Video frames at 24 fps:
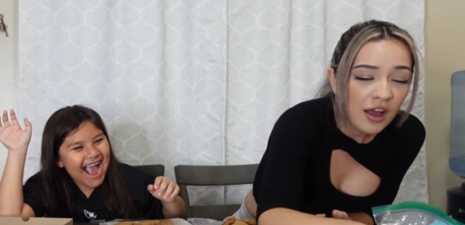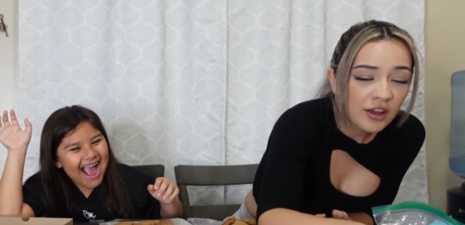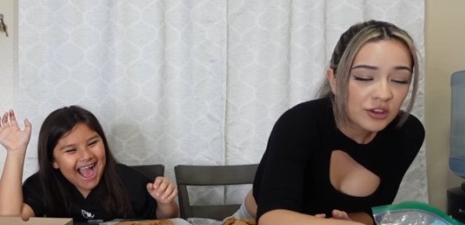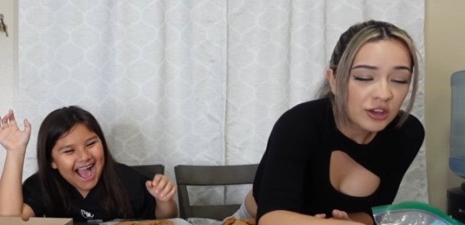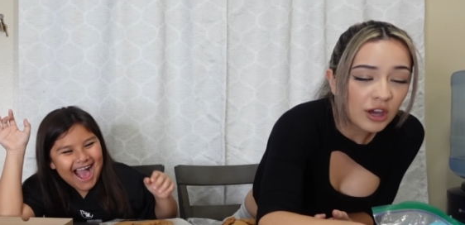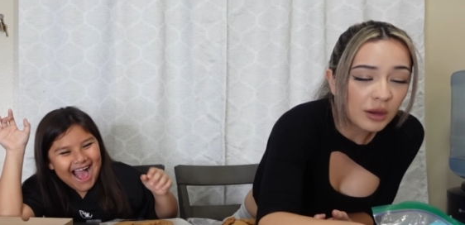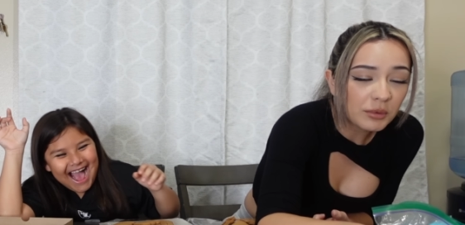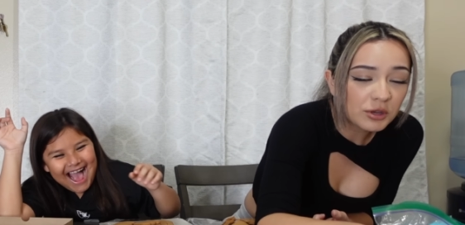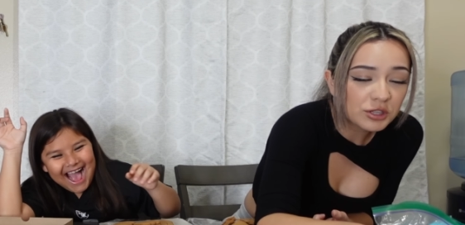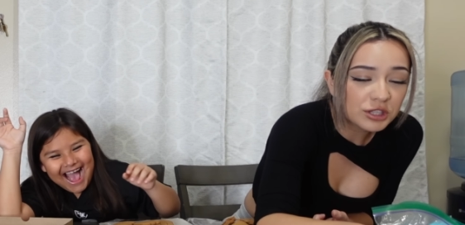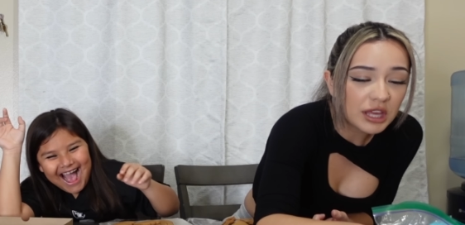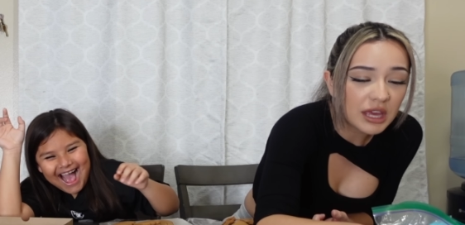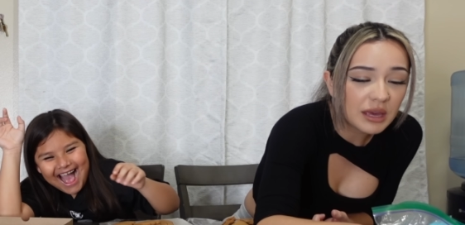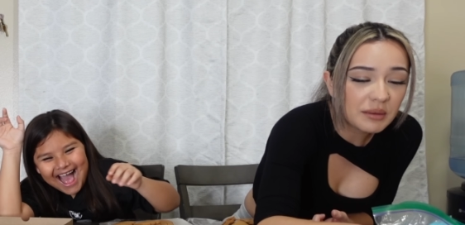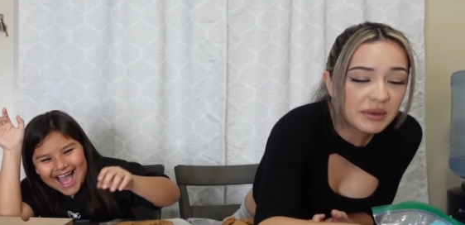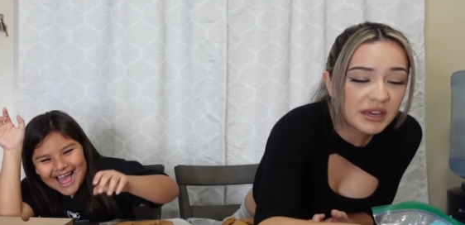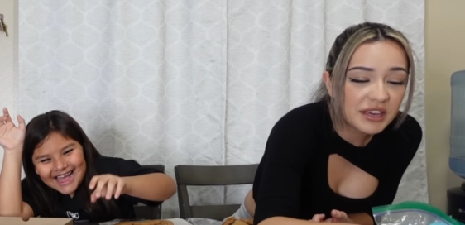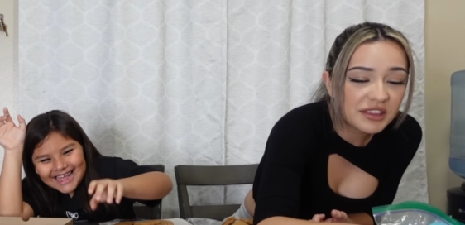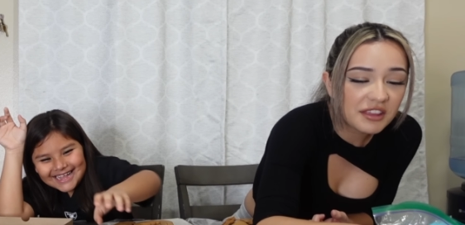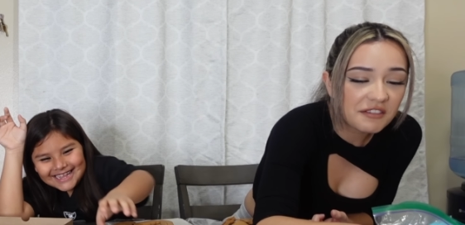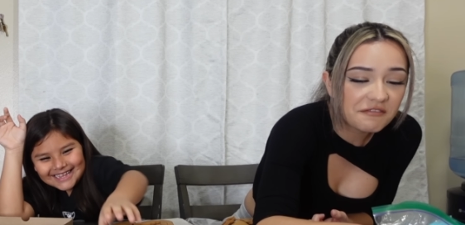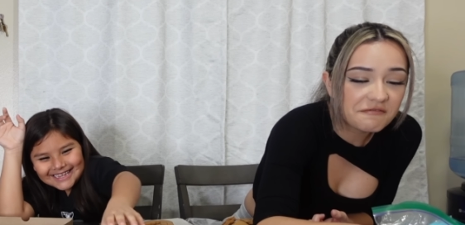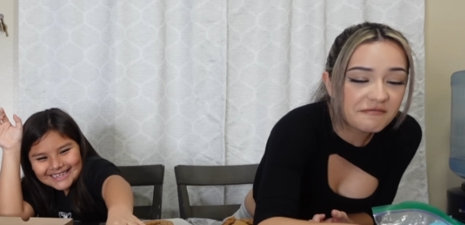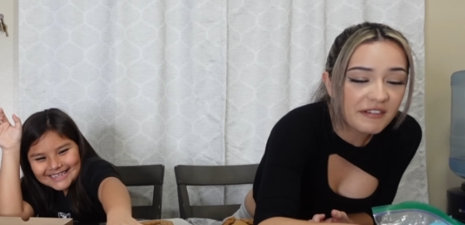Speaker 1: almost hit me
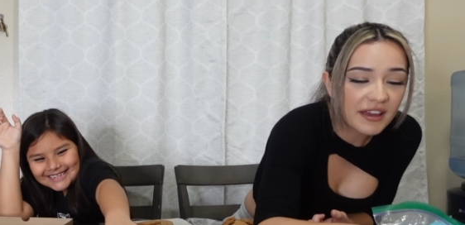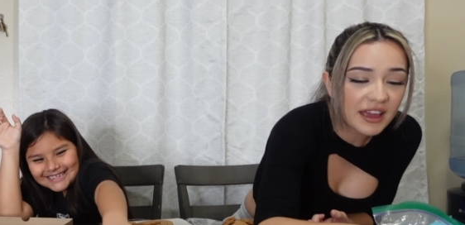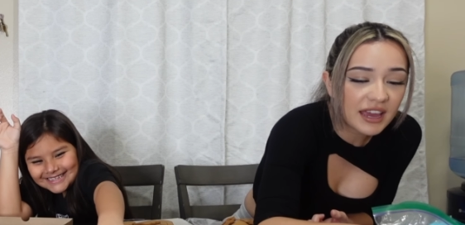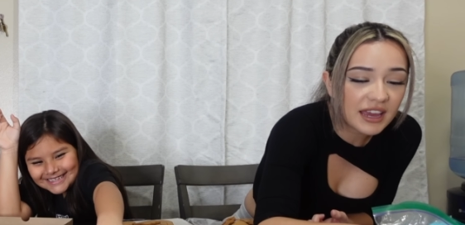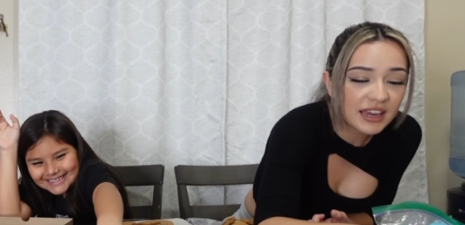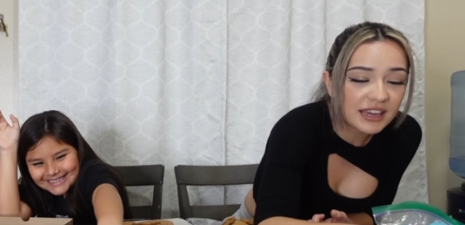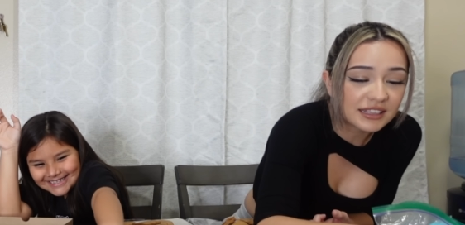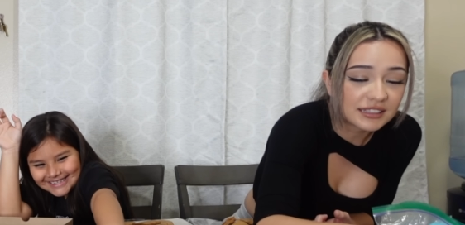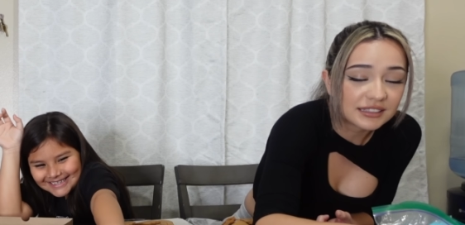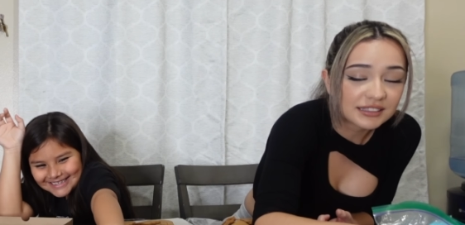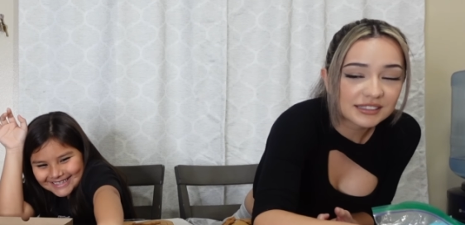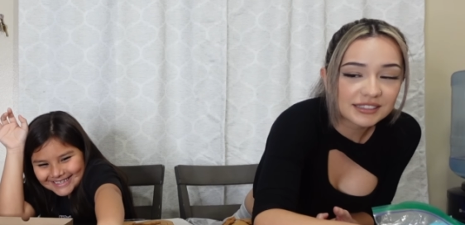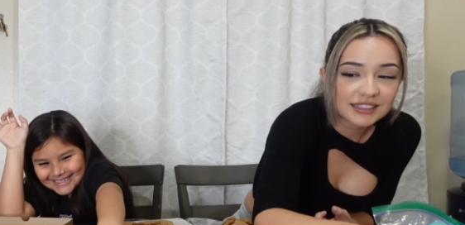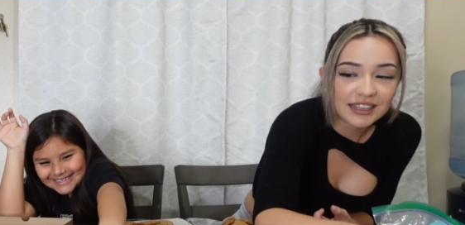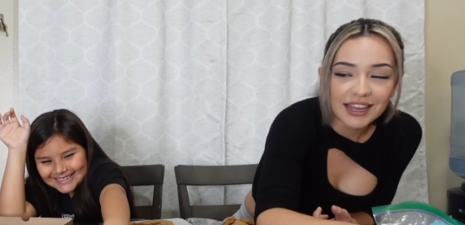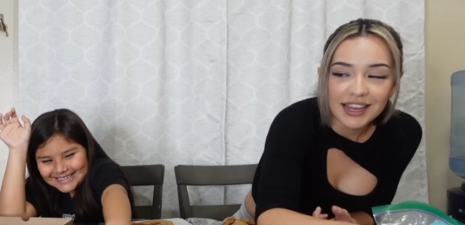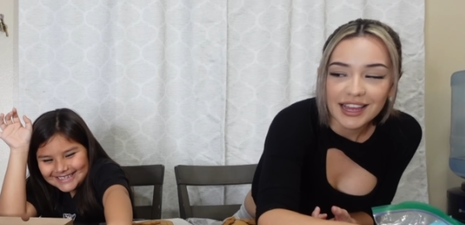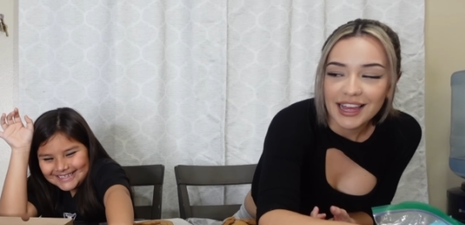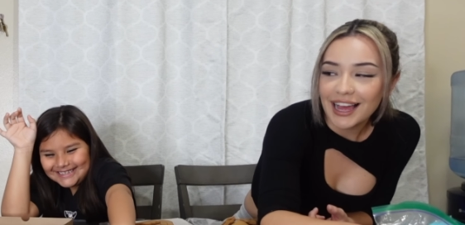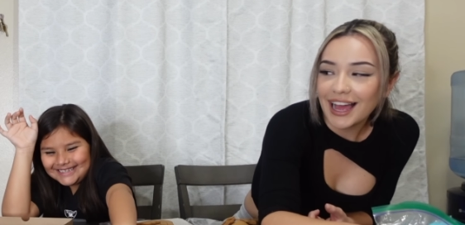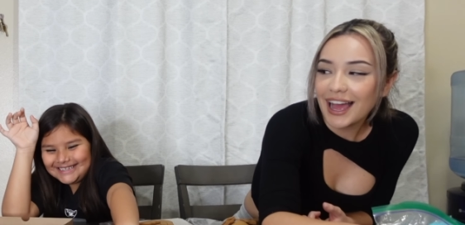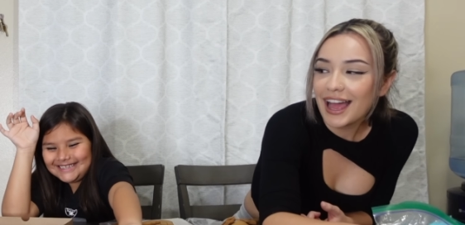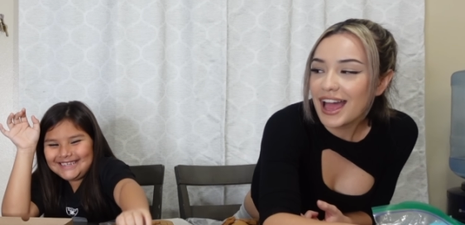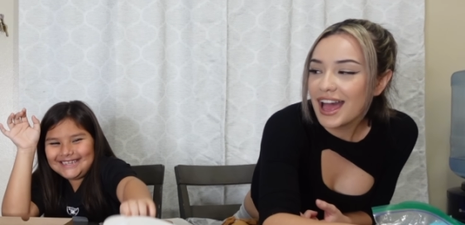in the face.
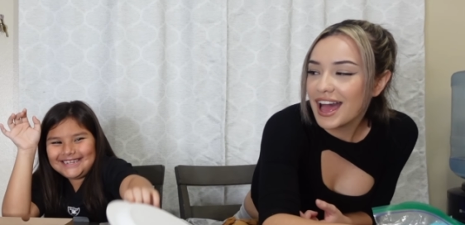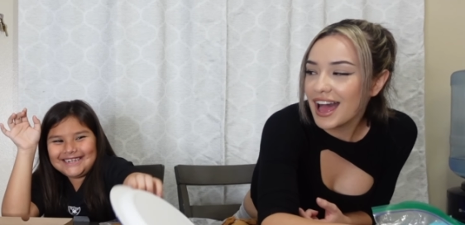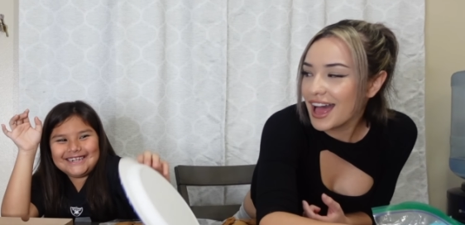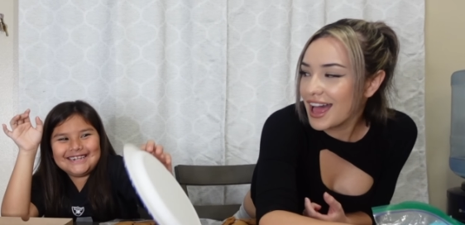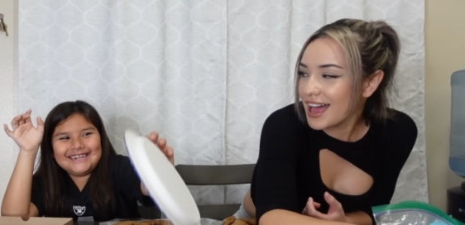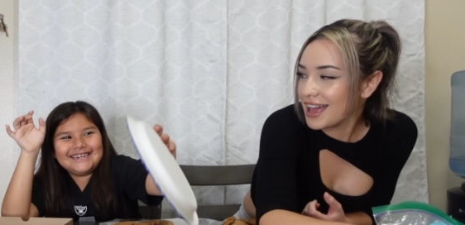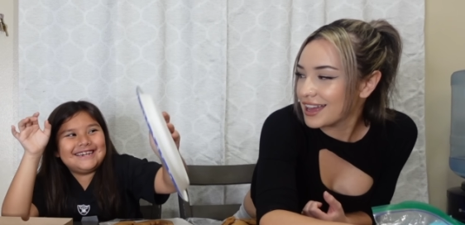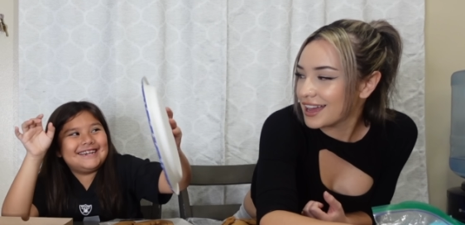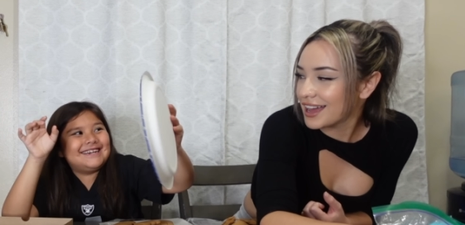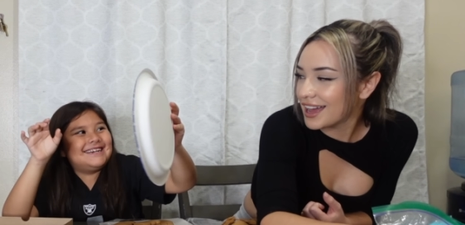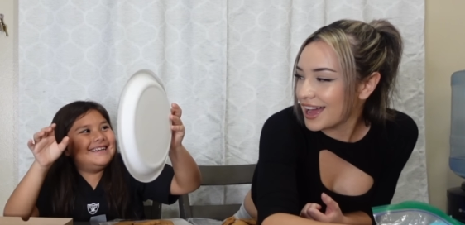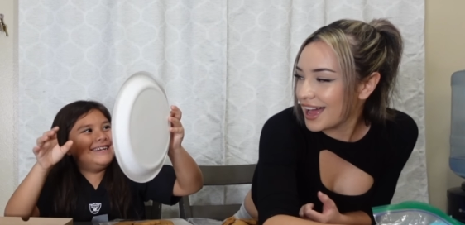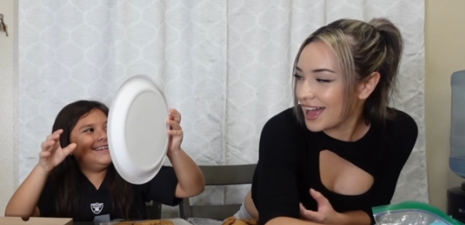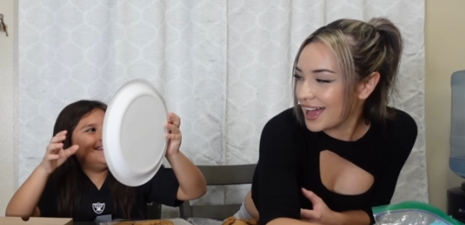Ha ha ha